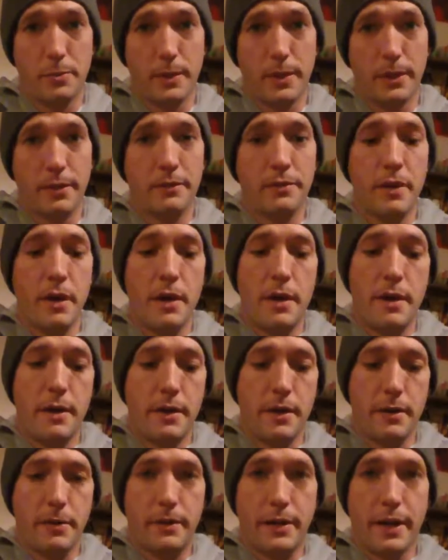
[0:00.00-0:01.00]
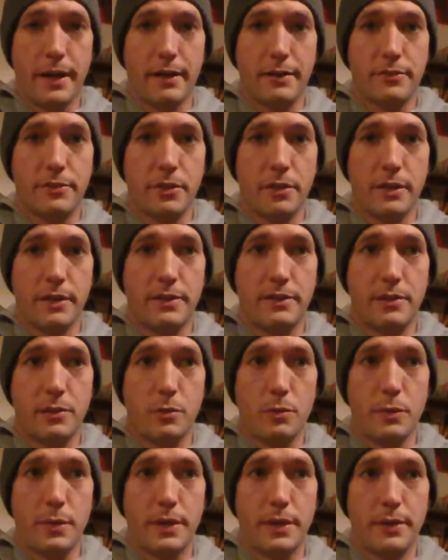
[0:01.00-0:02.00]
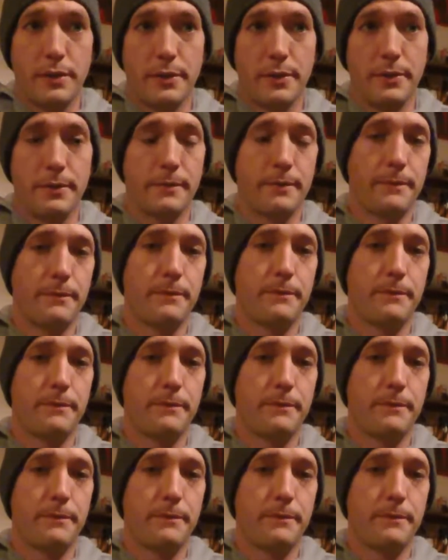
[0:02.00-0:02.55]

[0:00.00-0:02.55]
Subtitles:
place. Okay, so let's see what we can do.